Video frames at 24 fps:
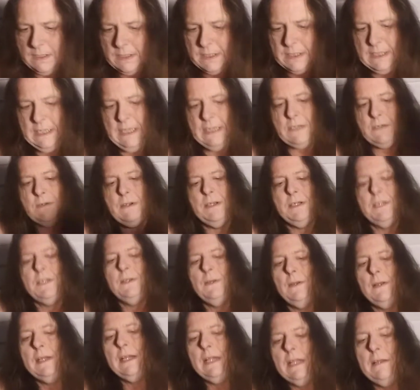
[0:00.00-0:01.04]
So that's what I
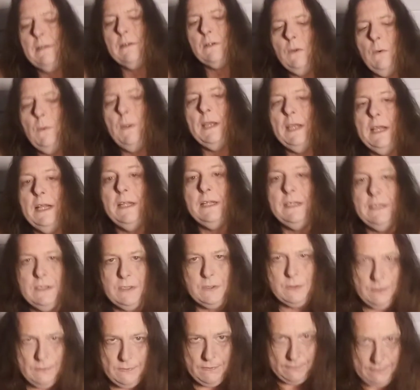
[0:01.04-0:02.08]
do. I gotta go ahead and
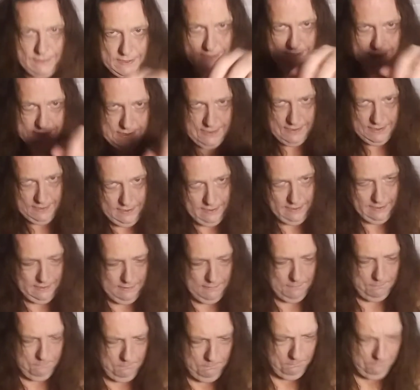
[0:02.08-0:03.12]
sort through these.
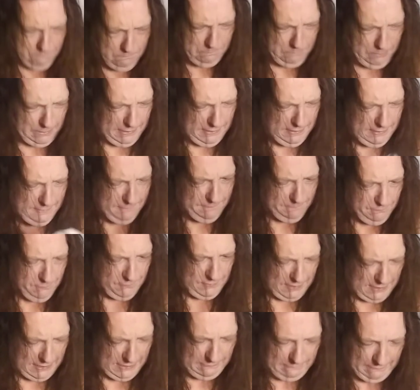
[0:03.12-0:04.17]
But
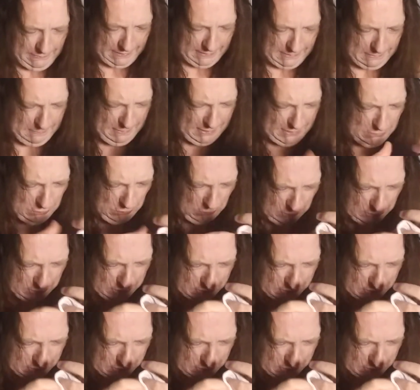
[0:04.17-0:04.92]
anyway, to make a long